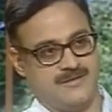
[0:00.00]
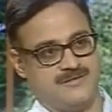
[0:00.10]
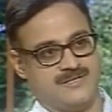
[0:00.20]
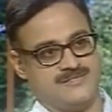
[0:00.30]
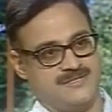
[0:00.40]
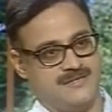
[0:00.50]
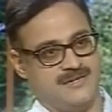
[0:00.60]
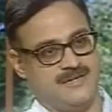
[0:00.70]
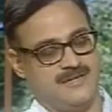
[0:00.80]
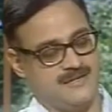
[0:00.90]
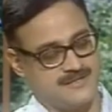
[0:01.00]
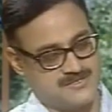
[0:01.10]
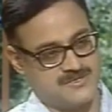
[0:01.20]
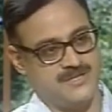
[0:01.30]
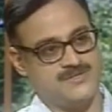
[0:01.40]

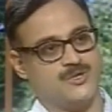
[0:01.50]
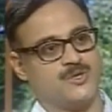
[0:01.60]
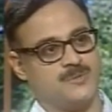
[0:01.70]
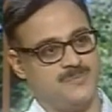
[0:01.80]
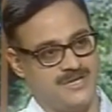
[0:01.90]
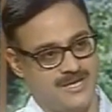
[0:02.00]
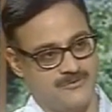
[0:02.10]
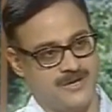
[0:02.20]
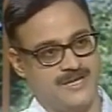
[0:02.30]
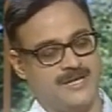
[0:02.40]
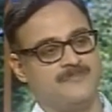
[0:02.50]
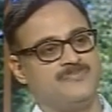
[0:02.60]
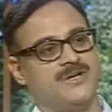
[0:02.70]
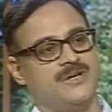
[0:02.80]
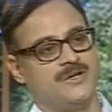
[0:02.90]
trustee is Dr. P.K. Varier,
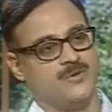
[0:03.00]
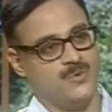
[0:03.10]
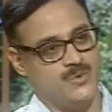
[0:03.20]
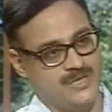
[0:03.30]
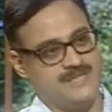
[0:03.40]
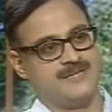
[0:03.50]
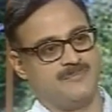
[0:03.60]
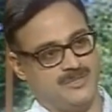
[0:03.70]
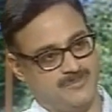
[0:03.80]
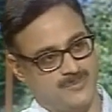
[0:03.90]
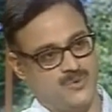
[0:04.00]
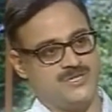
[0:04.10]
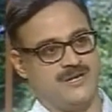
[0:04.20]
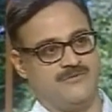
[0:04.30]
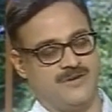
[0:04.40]
who is a Padma
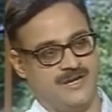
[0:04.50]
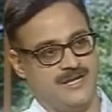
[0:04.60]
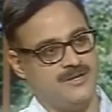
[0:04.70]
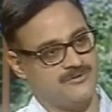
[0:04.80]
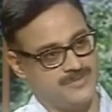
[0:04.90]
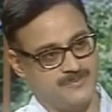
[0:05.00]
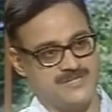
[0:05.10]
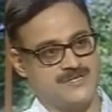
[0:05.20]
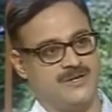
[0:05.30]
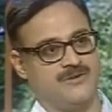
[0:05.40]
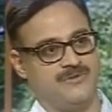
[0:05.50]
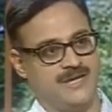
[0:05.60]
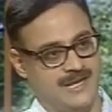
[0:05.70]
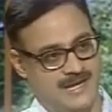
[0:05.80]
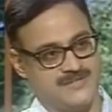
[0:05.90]
Bhushan awardee of the President of
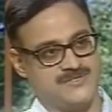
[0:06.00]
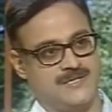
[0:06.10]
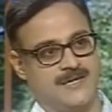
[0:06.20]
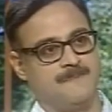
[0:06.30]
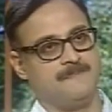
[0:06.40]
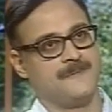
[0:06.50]
India last year.